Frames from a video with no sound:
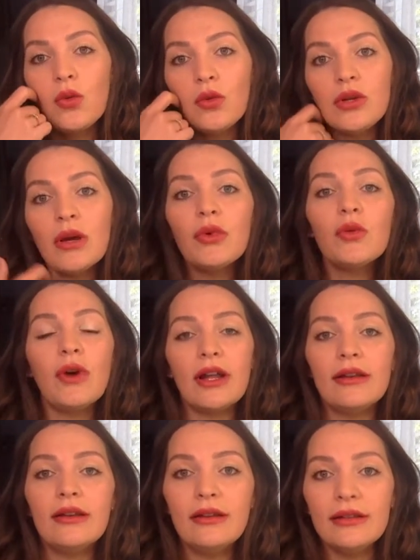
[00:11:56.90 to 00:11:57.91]
number
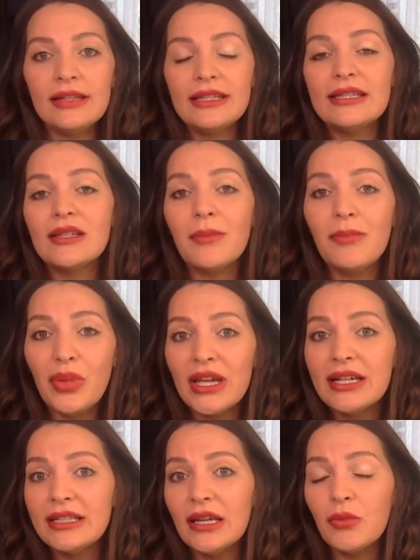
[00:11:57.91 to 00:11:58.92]
1, this is a
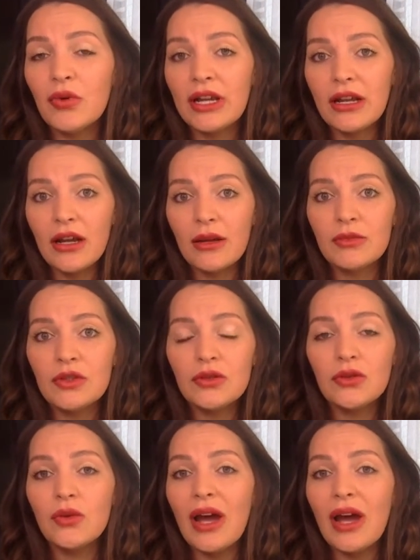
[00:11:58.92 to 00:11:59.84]
big tip when it comes to